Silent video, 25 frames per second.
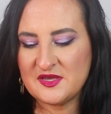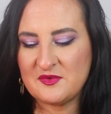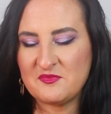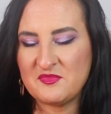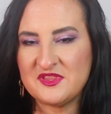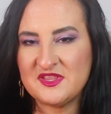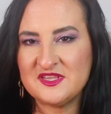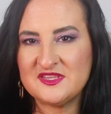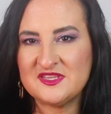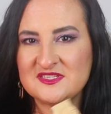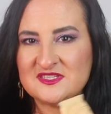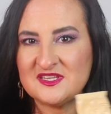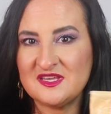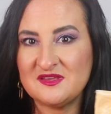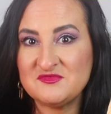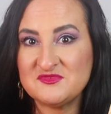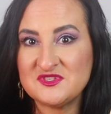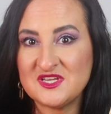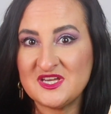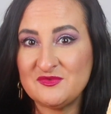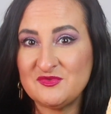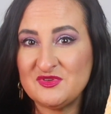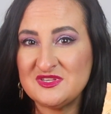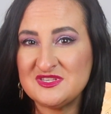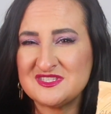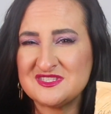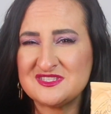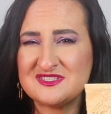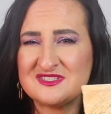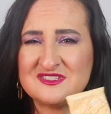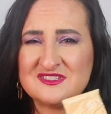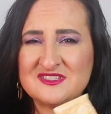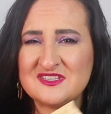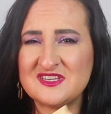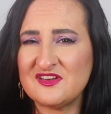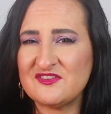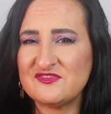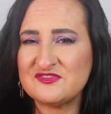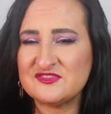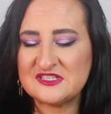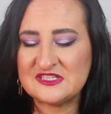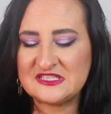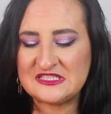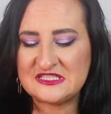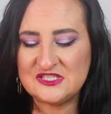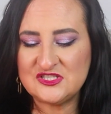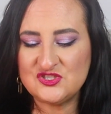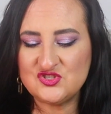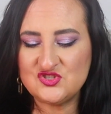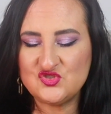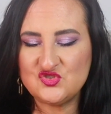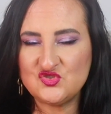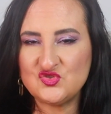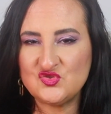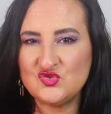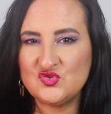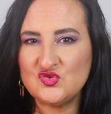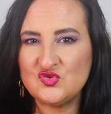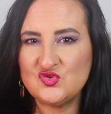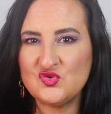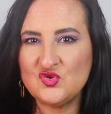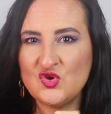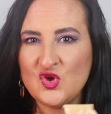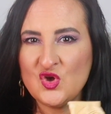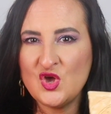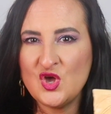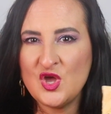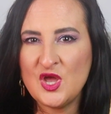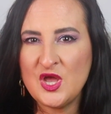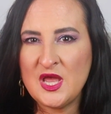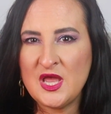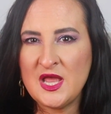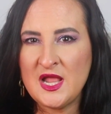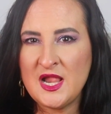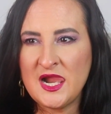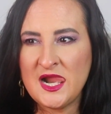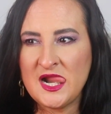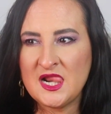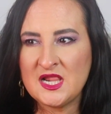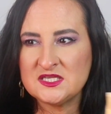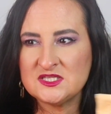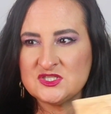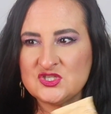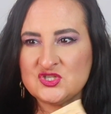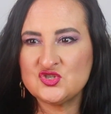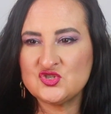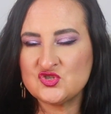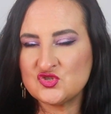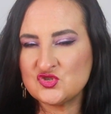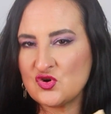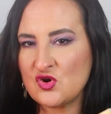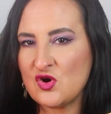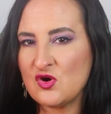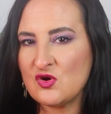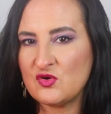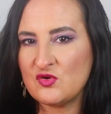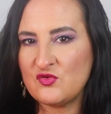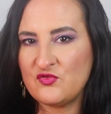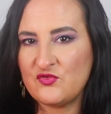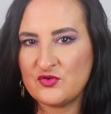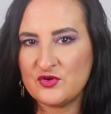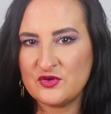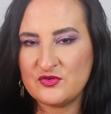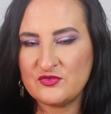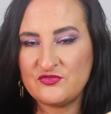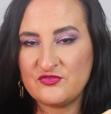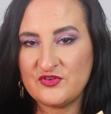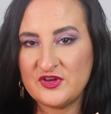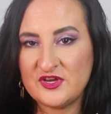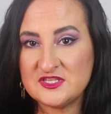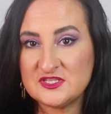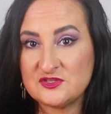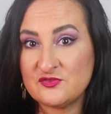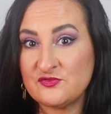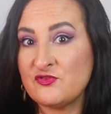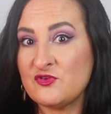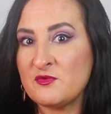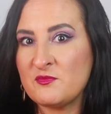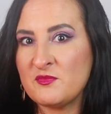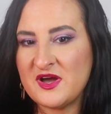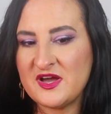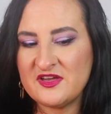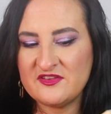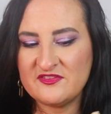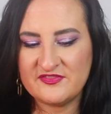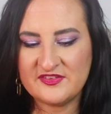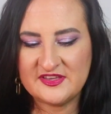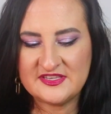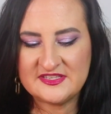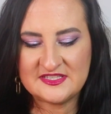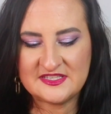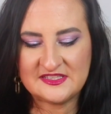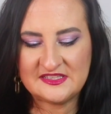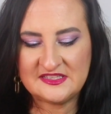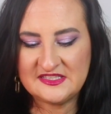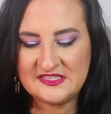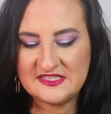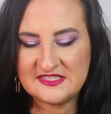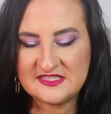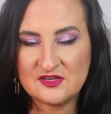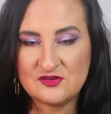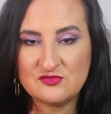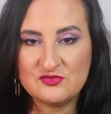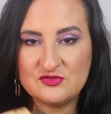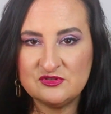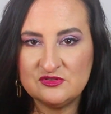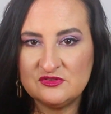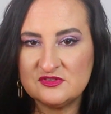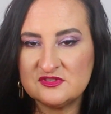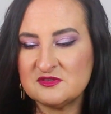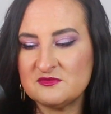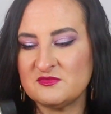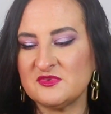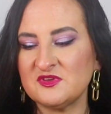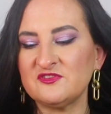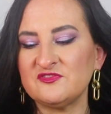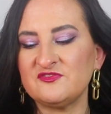But at the same time, it's definitely too strong for your face, or for my face at least. I wouldn't use it on my